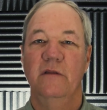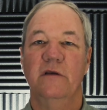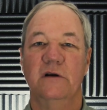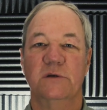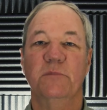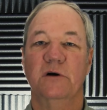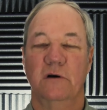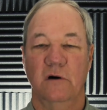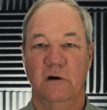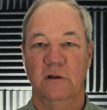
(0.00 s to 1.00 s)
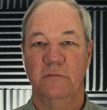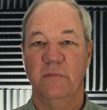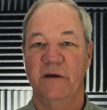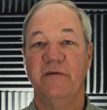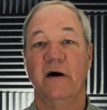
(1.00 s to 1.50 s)
There's a book called
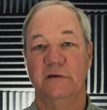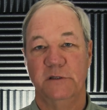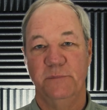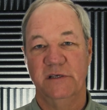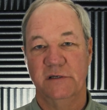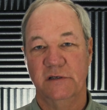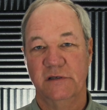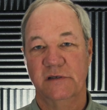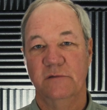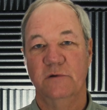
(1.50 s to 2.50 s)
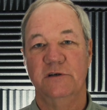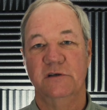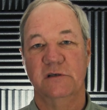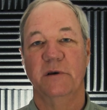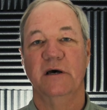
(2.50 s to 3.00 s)
My Father's Business, which
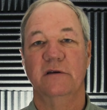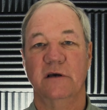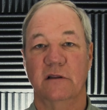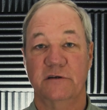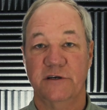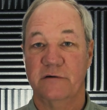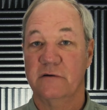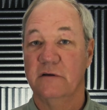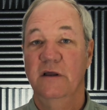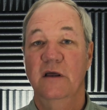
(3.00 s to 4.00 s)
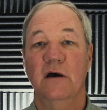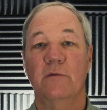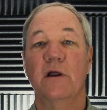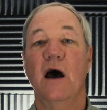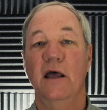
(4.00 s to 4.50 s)
is about Dollar General. I
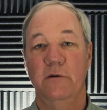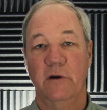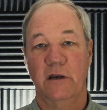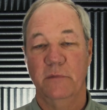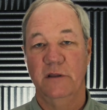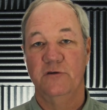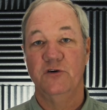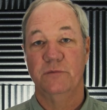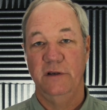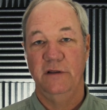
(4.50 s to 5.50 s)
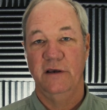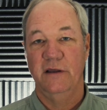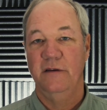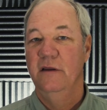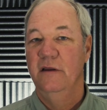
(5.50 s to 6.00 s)
would highly recommend that you read that.